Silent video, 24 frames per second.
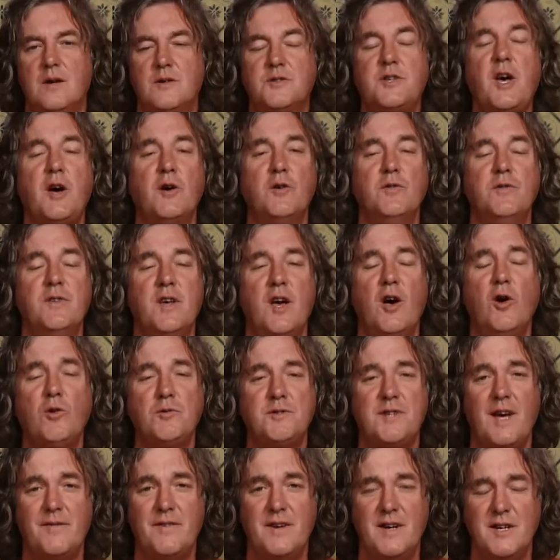So, the old
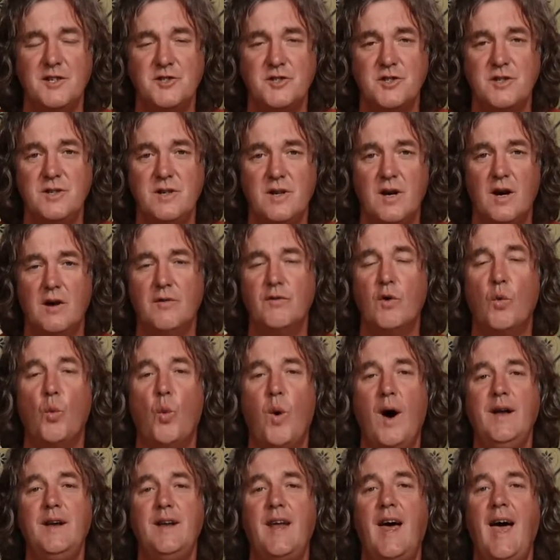definition of
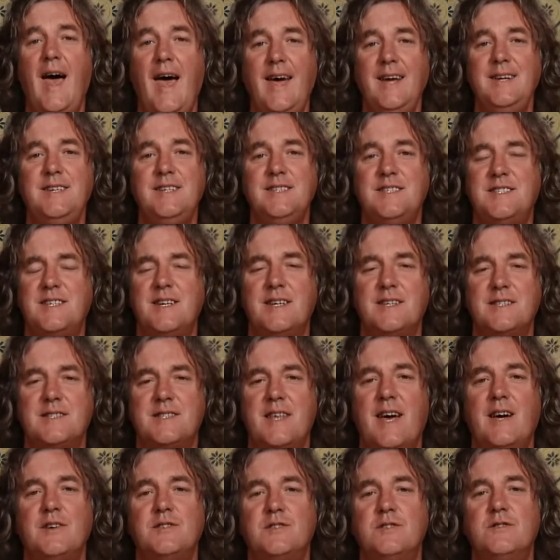
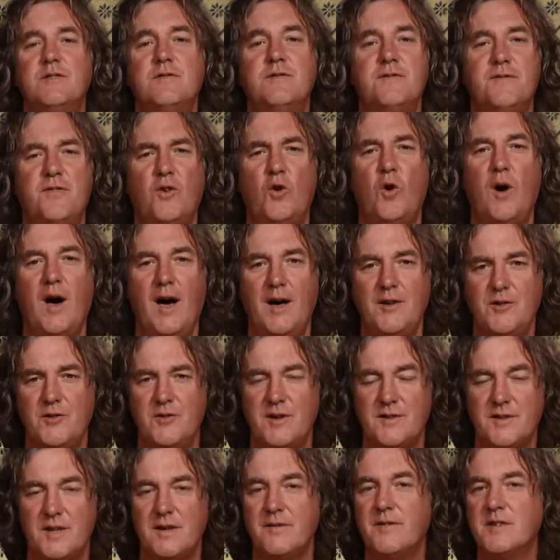
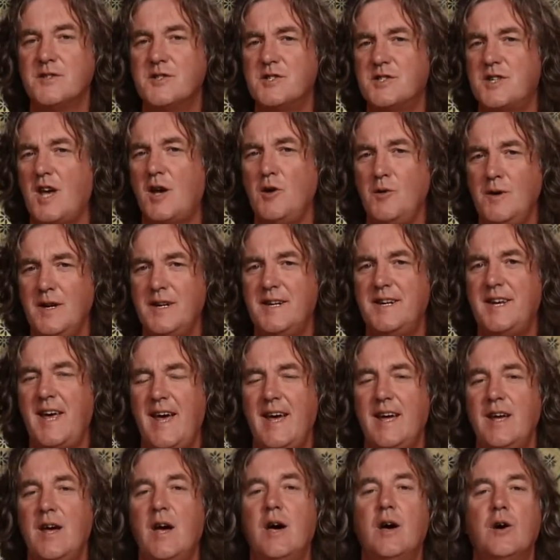1/86,400th of a solar
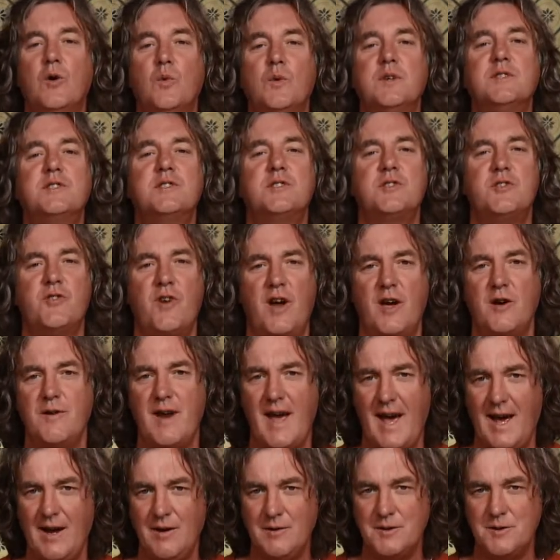day was thrown
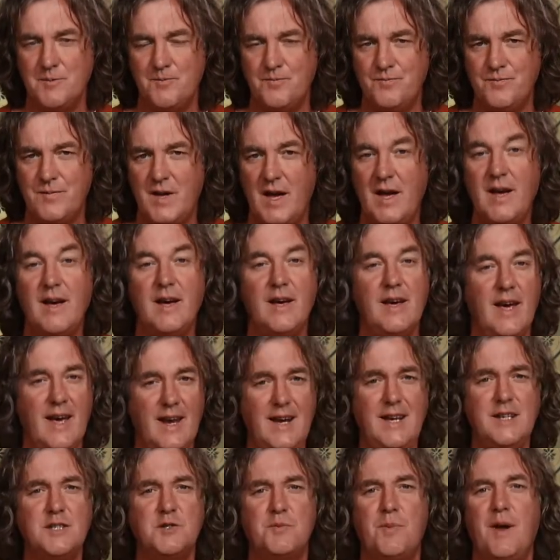out.
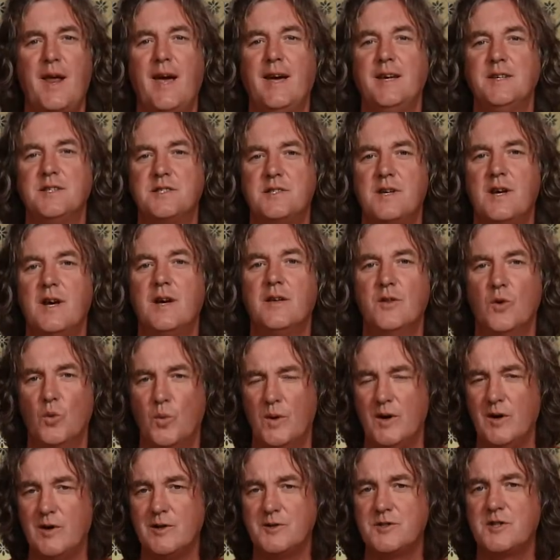In its place, the
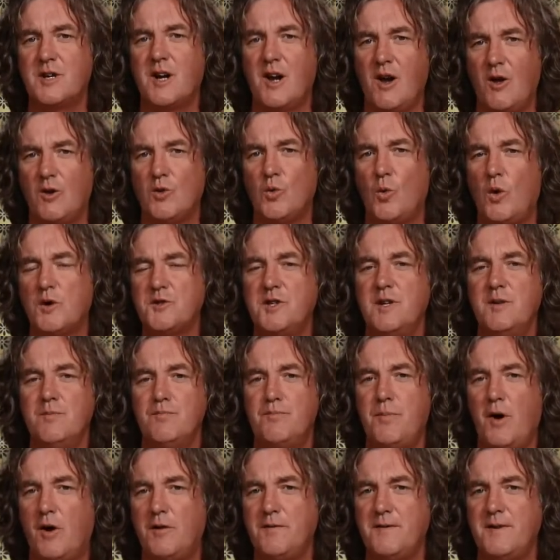world's clock-watching
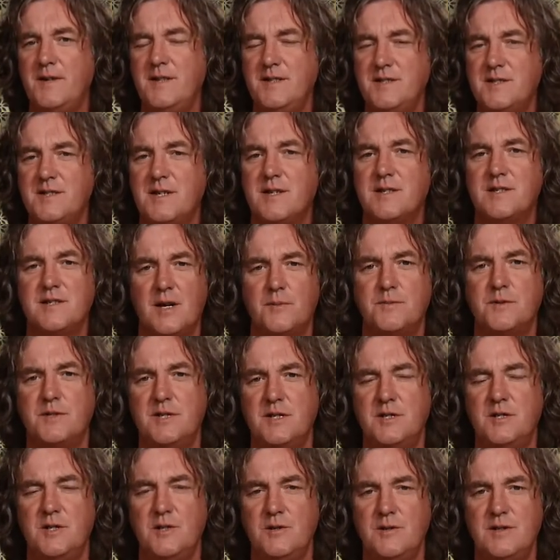boffins
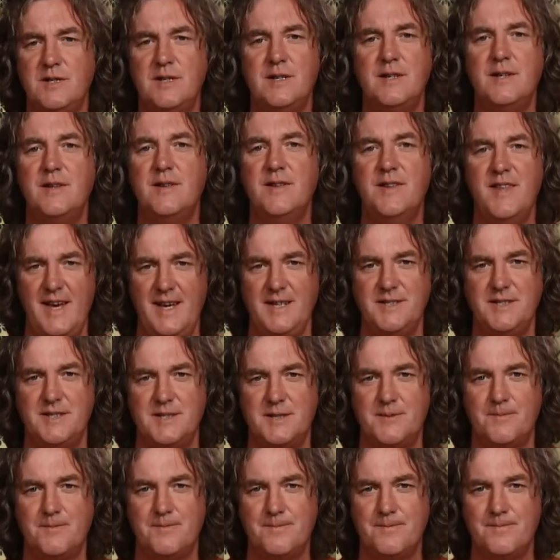substituted
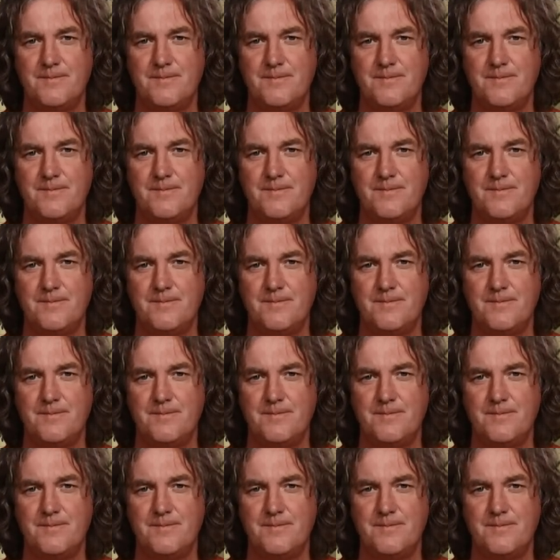this.